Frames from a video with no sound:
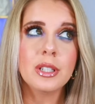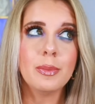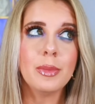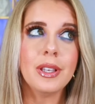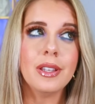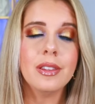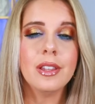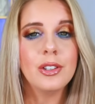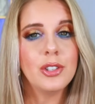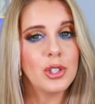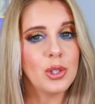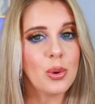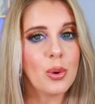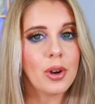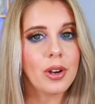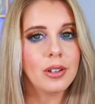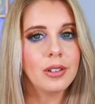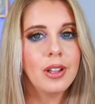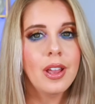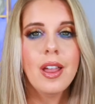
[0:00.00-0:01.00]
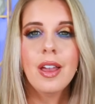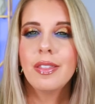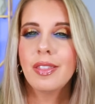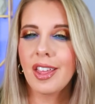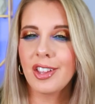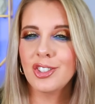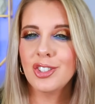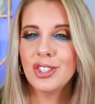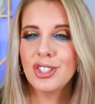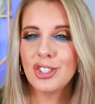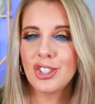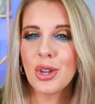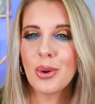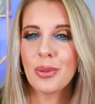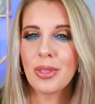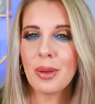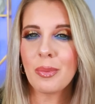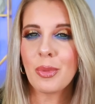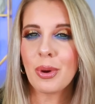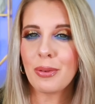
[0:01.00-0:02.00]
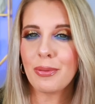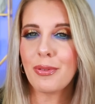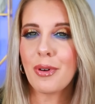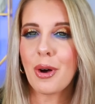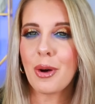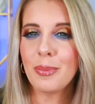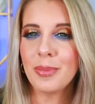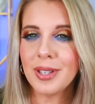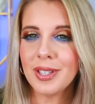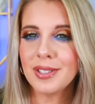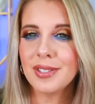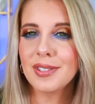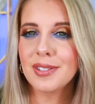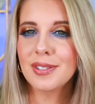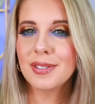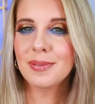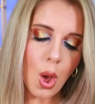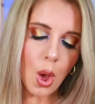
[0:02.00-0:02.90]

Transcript: to me than Dior. They should show them what fall means.